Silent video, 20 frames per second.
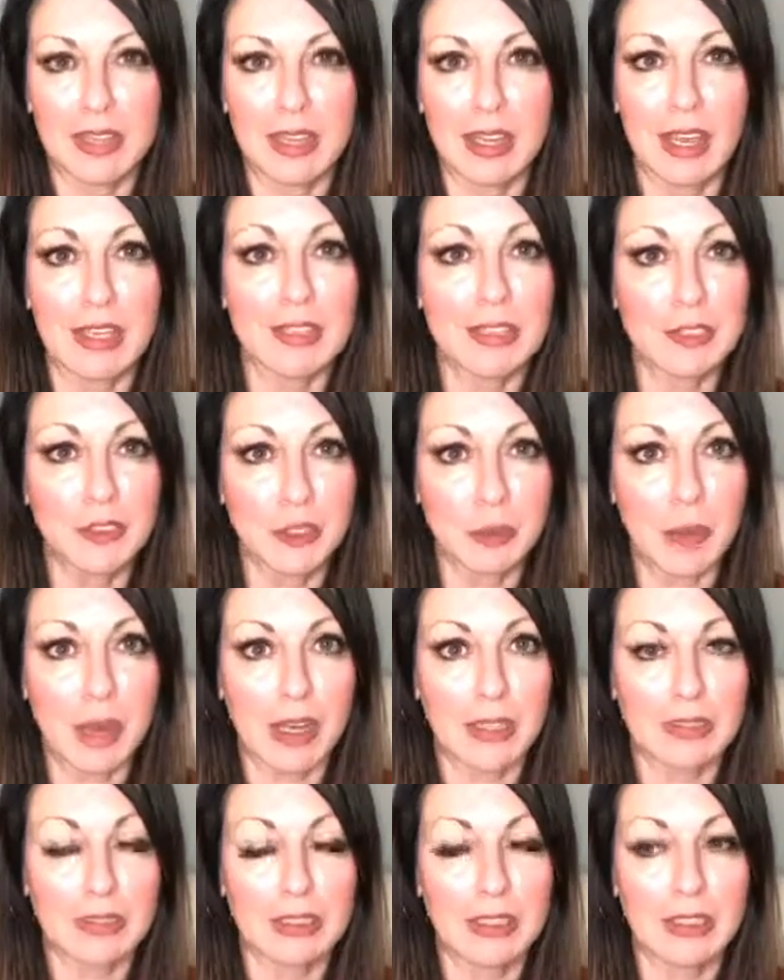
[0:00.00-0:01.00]
Unleash Your
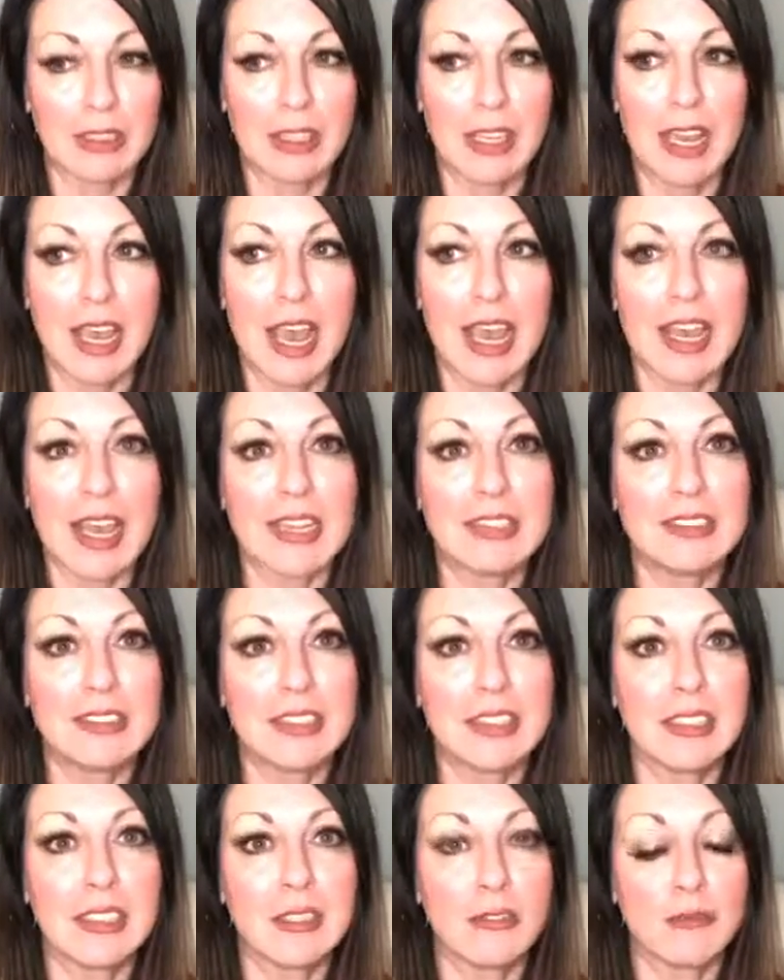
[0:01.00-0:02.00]
Moxie, and I
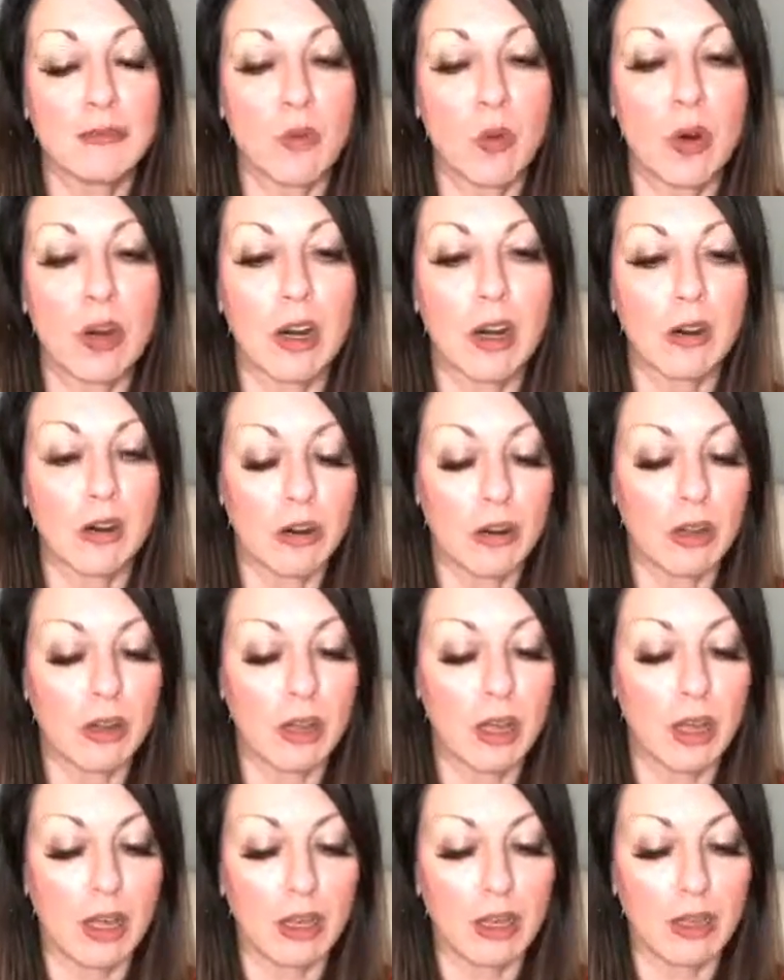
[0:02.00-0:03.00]
did it for
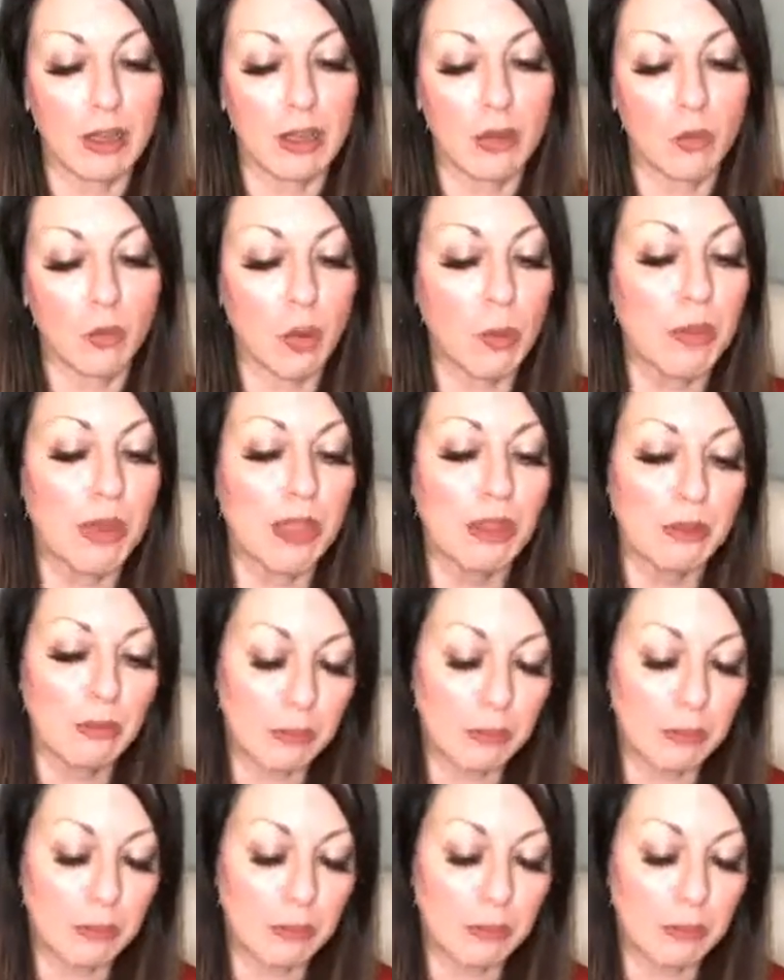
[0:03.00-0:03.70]
women.